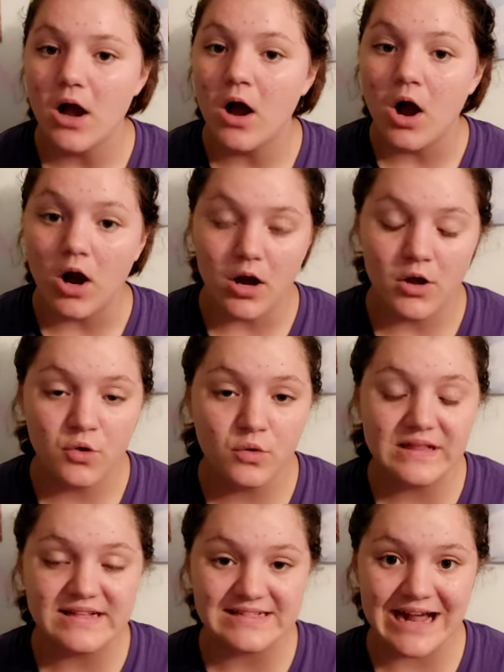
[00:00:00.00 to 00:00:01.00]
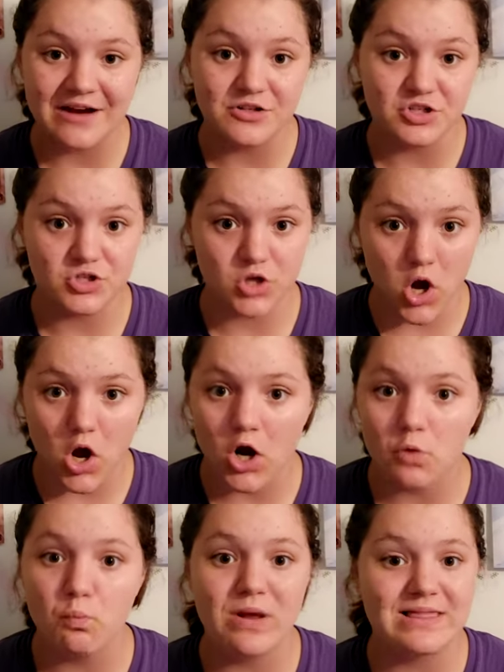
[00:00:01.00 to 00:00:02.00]
uh, who these characters
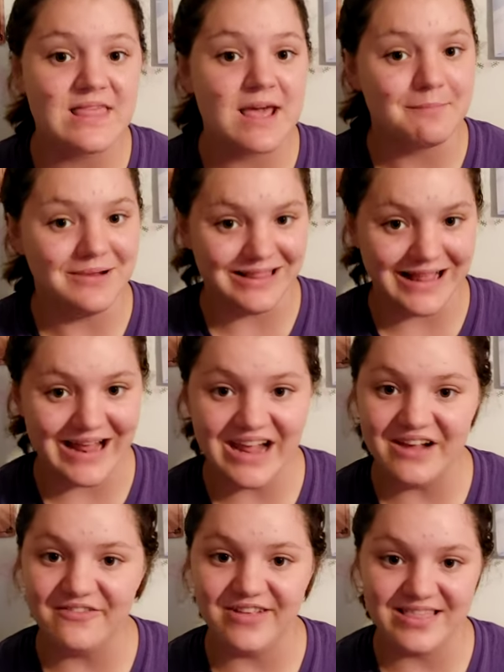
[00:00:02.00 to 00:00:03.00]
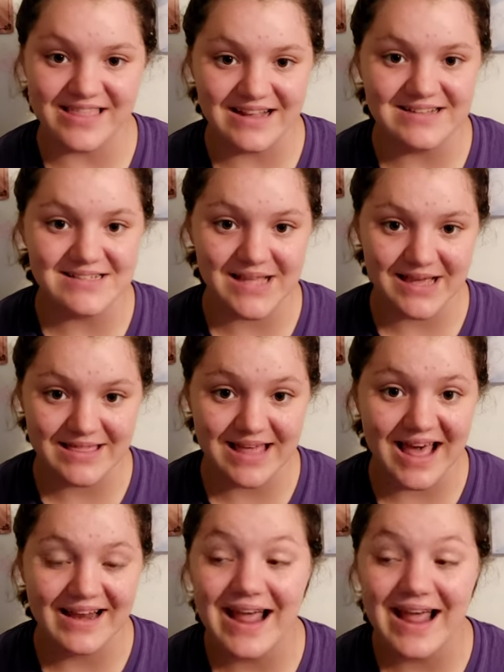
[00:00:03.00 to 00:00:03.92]
are, what they believe, and things like that.